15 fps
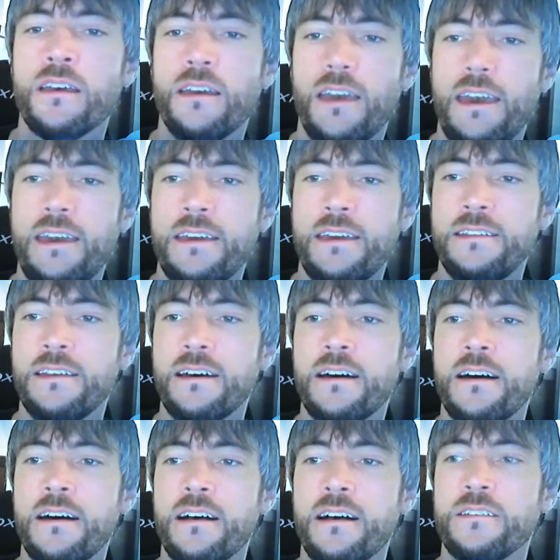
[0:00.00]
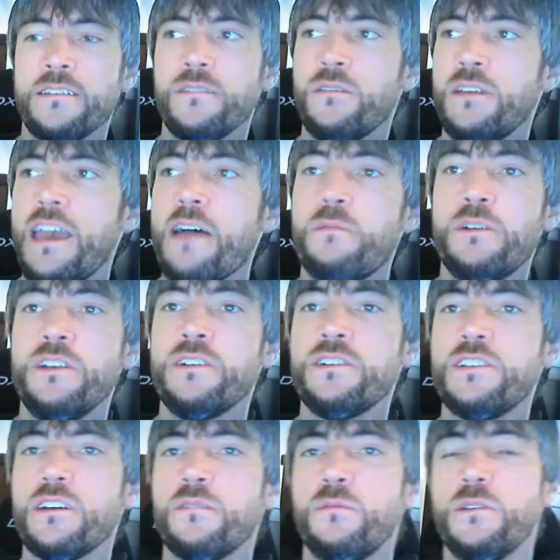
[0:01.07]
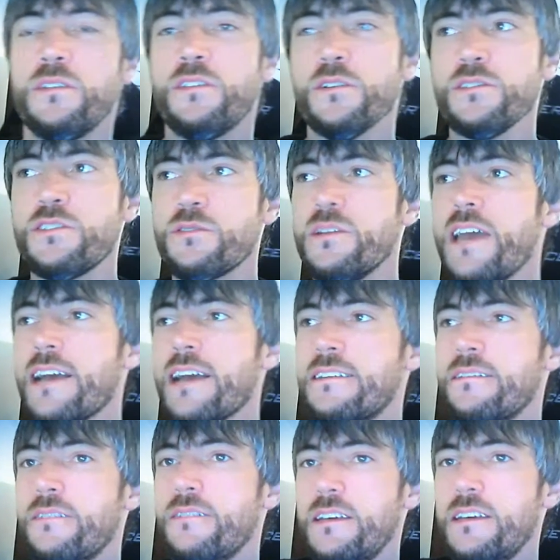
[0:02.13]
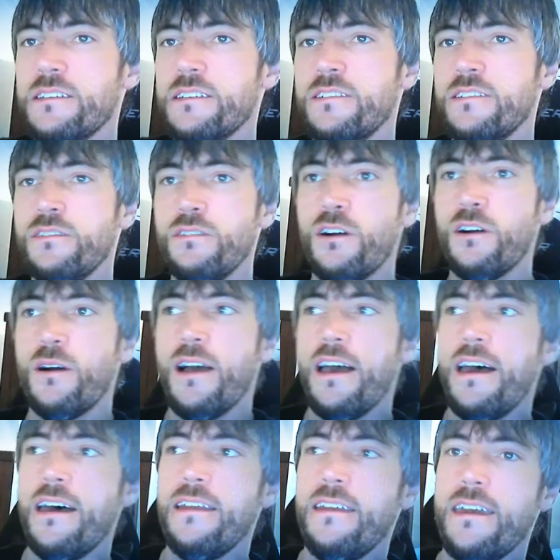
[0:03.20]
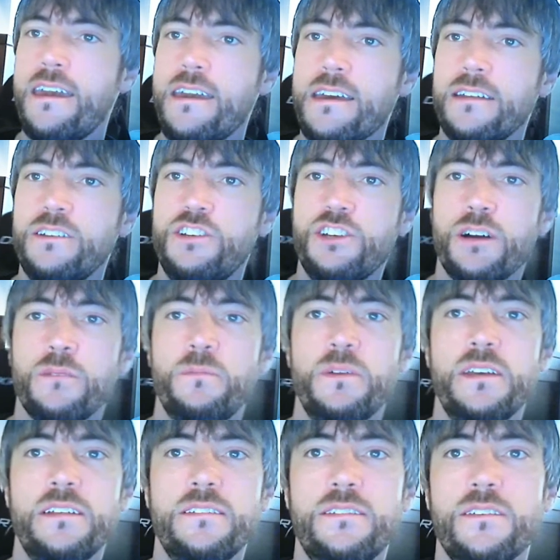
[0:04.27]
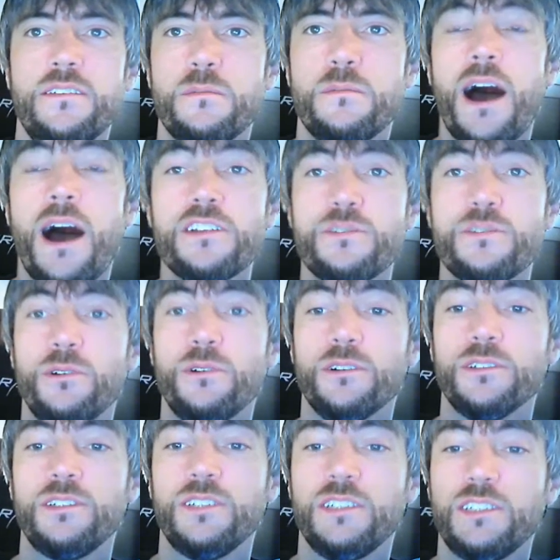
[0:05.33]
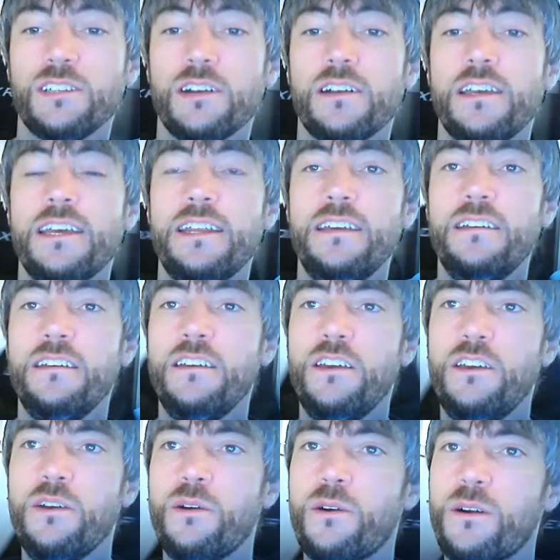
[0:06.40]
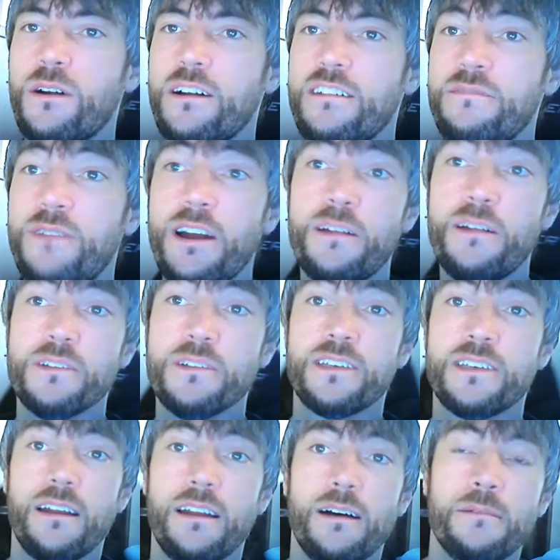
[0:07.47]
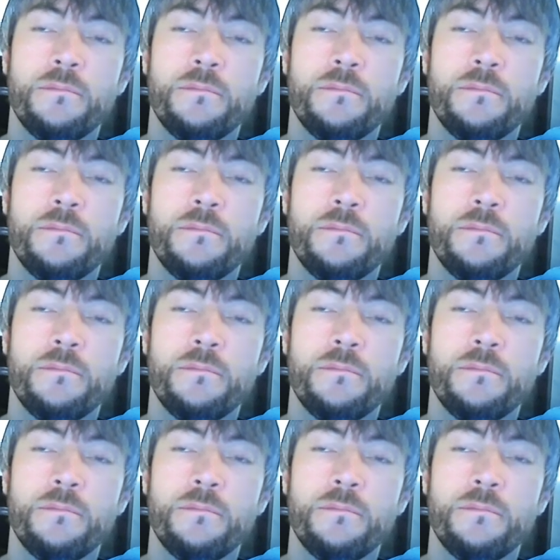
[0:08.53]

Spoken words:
And when you're done with those 3 activities, you can go ahead and jump into the modules and start getting your environment set up.